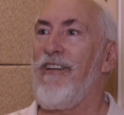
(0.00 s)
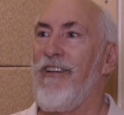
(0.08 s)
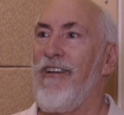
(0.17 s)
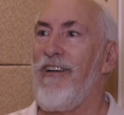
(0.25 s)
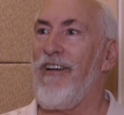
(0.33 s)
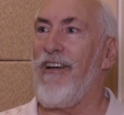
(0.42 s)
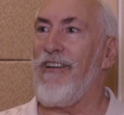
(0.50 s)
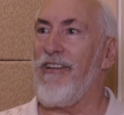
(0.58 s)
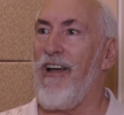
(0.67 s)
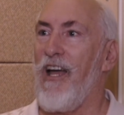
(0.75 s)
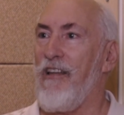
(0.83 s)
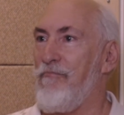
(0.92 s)

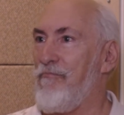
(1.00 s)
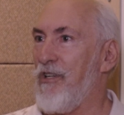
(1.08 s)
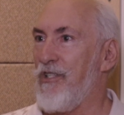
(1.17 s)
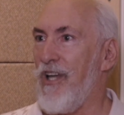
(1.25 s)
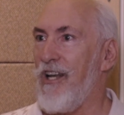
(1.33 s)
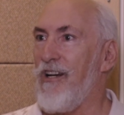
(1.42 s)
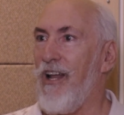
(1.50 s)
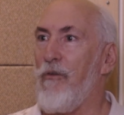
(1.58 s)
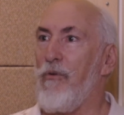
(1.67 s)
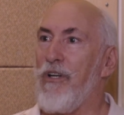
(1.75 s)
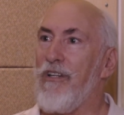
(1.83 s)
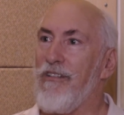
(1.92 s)
I decided I
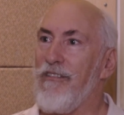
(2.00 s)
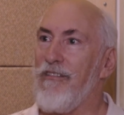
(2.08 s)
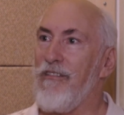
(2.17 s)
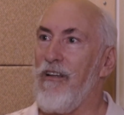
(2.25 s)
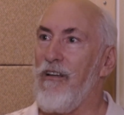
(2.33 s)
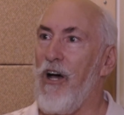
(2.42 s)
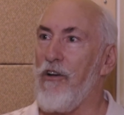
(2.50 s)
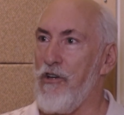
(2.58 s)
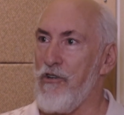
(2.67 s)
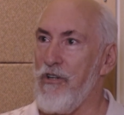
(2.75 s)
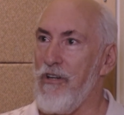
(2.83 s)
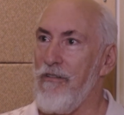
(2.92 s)
would
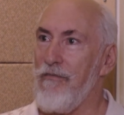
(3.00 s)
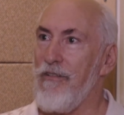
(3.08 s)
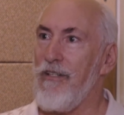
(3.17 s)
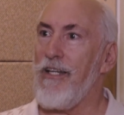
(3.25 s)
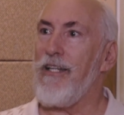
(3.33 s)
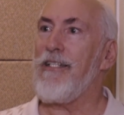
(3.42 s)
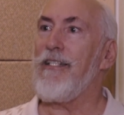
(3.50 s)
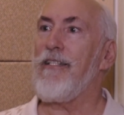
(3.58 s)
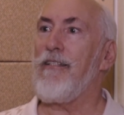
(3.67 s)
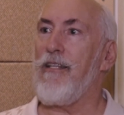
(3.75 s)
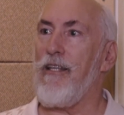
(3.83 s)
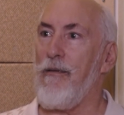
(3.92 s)
audition.
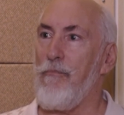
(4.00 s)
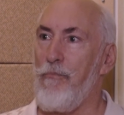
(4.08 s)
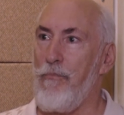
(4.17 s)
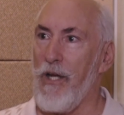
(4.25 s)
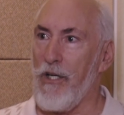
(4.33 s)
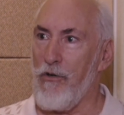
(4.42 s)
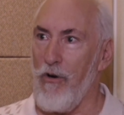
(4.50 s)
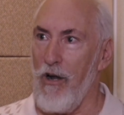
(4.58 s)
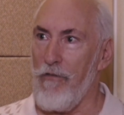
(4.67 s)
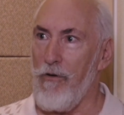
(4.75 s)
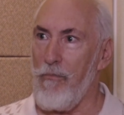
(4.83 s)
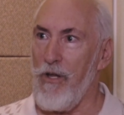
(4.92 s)
The big
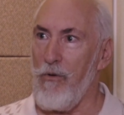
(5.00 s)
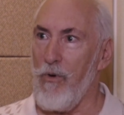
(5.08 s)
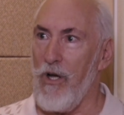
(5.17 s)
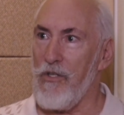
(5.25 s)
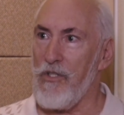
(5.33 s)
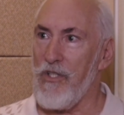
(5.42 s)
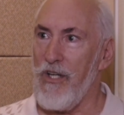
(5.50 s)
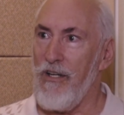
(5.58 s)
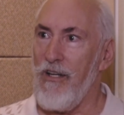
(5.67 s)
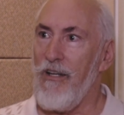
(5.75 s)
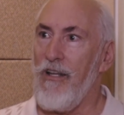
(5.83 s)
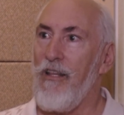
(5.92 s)
draw for me was
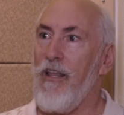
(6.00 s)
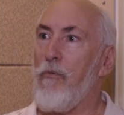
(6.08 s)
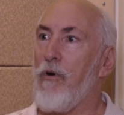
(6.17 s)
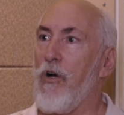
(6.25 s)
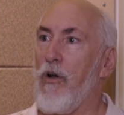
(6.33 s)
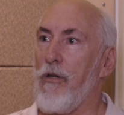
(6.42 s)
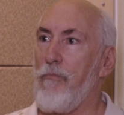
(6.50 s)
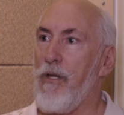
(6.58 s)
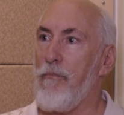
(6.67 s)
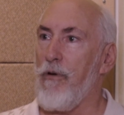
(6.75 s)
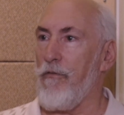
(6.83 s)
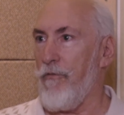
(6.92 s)
they were going to
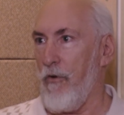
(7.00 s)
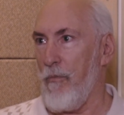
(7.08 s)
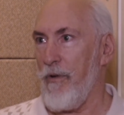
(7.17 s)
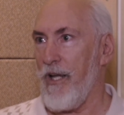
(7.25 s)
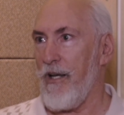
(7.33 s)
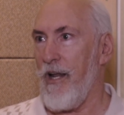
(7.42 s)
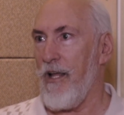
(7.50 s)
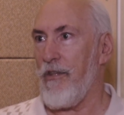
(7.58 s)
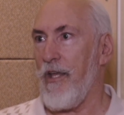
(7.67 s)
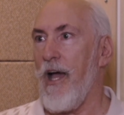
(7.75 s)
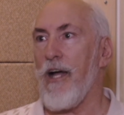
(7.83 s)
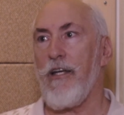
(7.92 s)
be performing it at
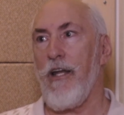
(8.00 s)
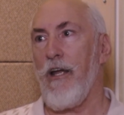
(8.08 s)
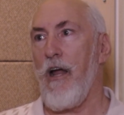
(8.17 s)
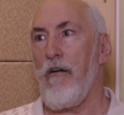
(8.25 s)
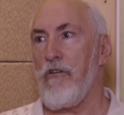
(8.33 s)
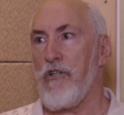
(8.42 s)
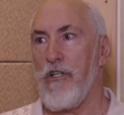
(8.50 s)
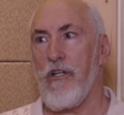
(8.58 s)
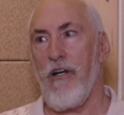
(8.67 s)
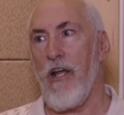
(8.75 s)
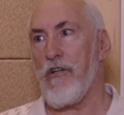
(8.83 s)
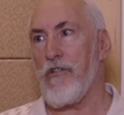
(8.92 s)
the Acting Irish
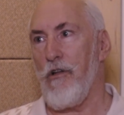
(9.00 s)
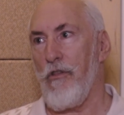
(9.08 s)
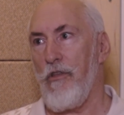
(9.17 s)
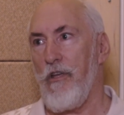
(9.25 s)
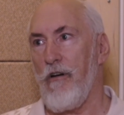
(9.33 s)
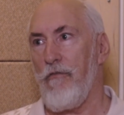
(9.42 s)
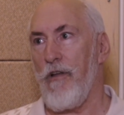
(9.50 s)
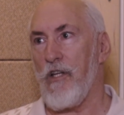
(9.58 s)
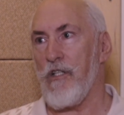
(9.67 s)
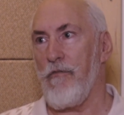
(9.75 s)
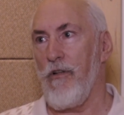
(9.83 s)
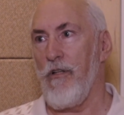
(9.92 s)
International Theatre
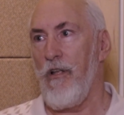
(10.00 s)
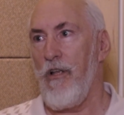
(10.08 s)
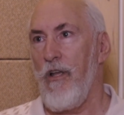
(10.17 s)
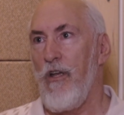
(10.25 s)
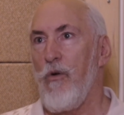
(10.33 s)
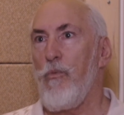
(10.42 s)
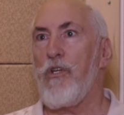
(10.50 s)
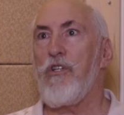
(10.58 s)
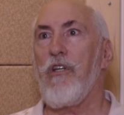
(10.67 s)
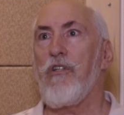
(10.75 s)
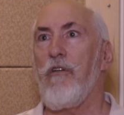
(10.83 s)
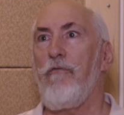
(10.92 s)
Festival, which
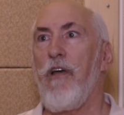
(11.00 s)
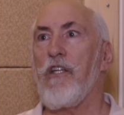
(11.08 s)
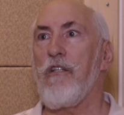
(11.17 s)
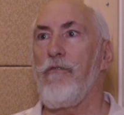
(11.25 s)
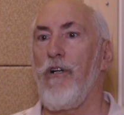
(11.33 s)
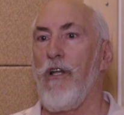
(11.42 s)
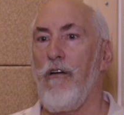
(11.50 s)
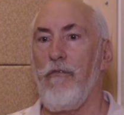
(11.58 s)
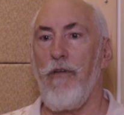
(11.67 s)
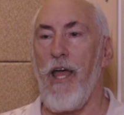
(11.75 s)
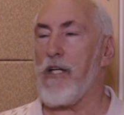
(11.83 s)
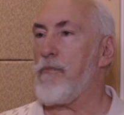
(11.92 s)
is a festival
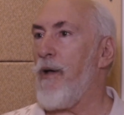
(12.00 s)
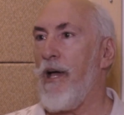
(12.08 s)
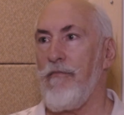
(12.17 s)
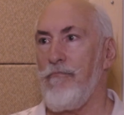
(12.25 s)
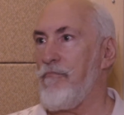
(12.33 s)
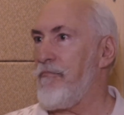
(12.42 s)
of expat